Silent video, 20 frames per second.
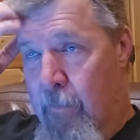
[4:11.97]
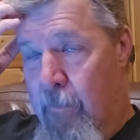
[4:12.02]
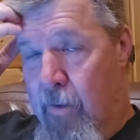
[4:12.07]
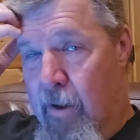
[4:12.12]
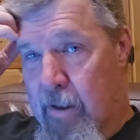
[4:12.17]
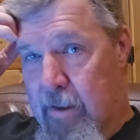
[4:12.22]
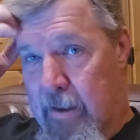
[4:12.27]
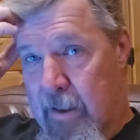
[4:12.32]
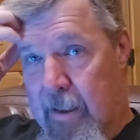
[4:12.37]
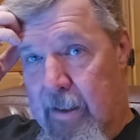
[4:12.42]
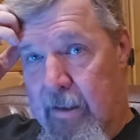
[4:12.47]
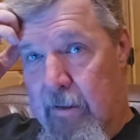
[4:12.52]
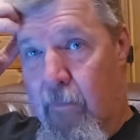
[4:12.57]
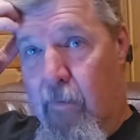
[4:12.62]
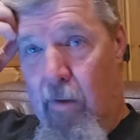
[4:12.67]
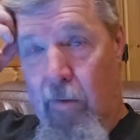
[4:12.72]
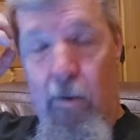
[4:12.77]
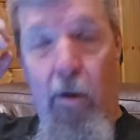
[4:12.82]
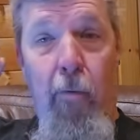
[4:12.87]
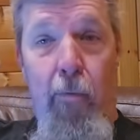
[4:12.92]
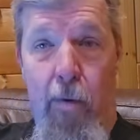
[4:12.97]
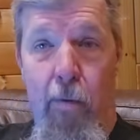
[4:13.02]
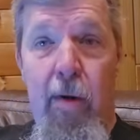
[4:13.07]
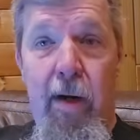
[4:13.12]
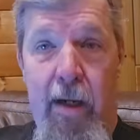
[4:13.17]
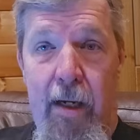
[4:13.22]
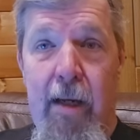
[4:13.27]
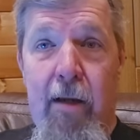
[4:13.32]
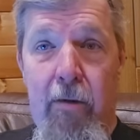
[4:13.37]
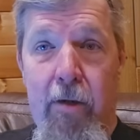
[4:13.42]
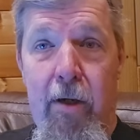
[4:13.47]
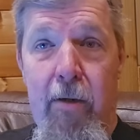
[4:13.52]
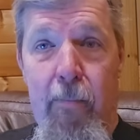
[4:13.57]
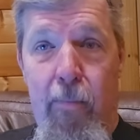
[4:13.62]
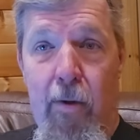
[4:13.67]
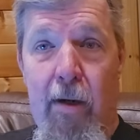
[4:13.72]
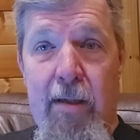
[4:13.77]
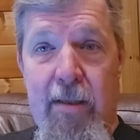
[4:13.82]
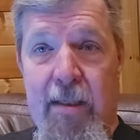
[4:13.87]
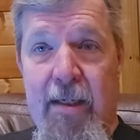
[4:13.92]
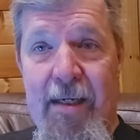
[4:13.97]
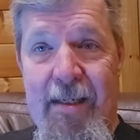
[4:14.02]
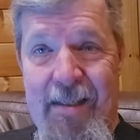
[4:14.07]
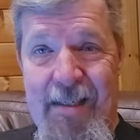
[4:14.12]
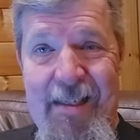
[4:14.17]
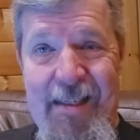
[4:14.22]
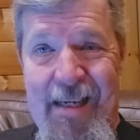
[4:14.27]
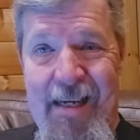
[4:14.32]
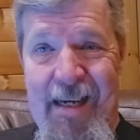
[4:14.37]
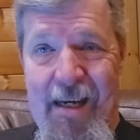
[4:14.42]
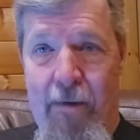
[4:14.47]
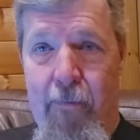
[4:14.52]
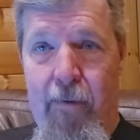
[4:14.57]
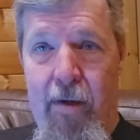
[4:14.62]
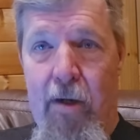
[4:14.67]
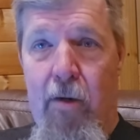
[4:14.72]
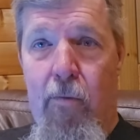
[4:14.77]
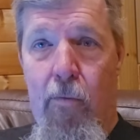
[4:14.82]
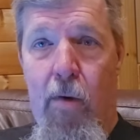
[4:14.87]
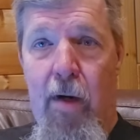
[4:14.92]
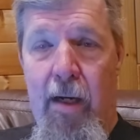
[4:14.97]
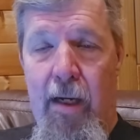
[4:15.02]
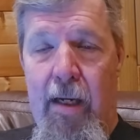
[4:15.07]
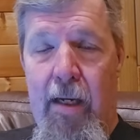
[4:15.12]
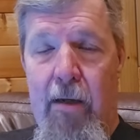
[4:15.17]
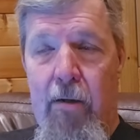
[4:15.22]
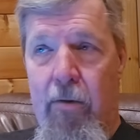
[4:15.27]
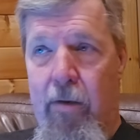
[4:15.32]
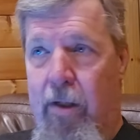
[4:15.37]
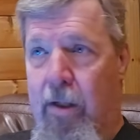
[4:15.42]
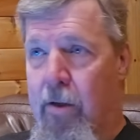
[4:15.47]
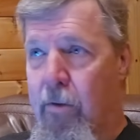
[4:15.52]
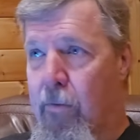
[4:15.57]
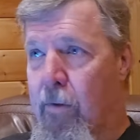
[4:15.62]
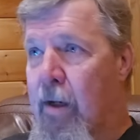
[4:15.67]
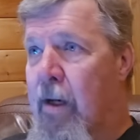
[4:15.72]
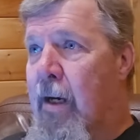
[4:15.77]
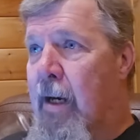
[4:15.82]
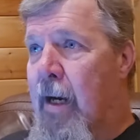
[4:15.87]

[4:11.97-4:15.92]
President, well, no, we want to kill your presidency. We don't want to kill you.